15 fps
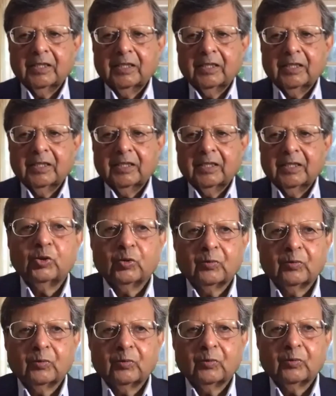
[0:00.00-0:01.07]
you
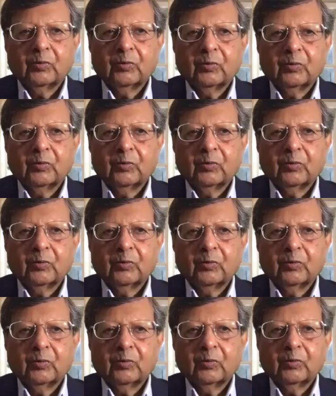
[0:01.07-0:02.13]
simply say, I will not
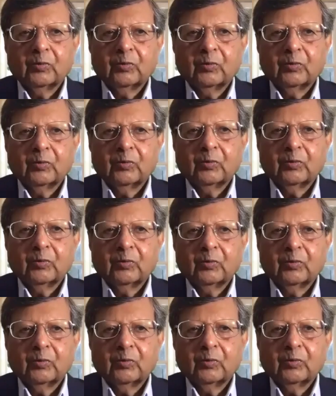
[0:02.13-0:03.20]
do, for
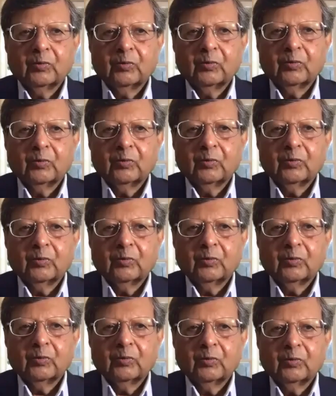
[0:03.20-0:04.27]
example,
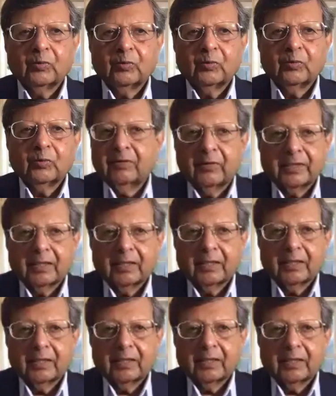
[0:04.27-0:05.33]
or
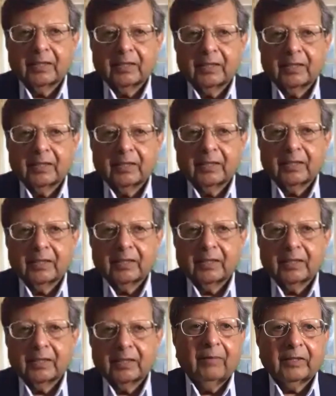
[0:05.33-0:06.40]
gambling.
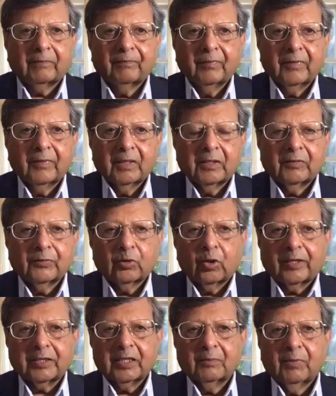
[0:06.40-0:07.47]
If you cross that
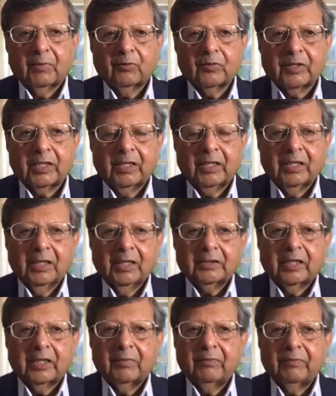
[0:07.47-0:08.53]
boundary, there may be a
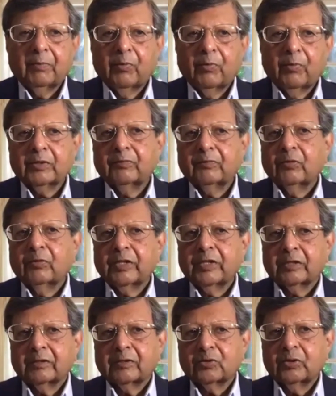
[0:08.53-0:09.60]
point of no return. So you
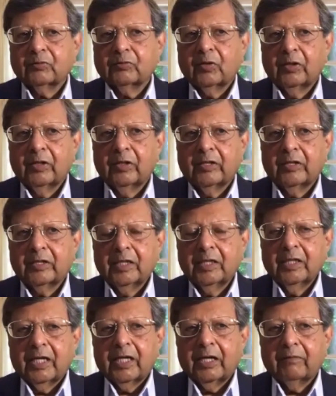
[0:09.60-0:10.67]
have to learn, have an
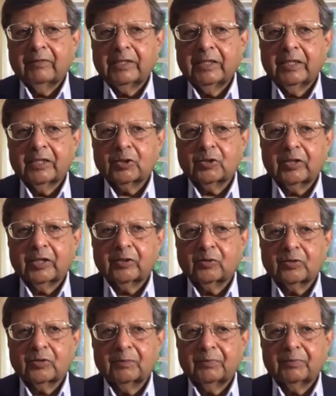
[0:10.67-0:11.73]
inner strength to
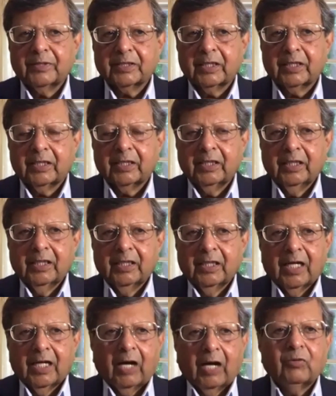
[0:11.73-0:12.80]
simply say,
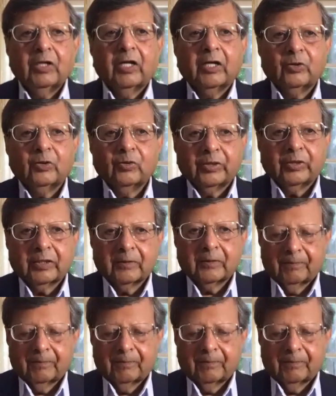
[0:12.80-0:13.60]
I will not do it.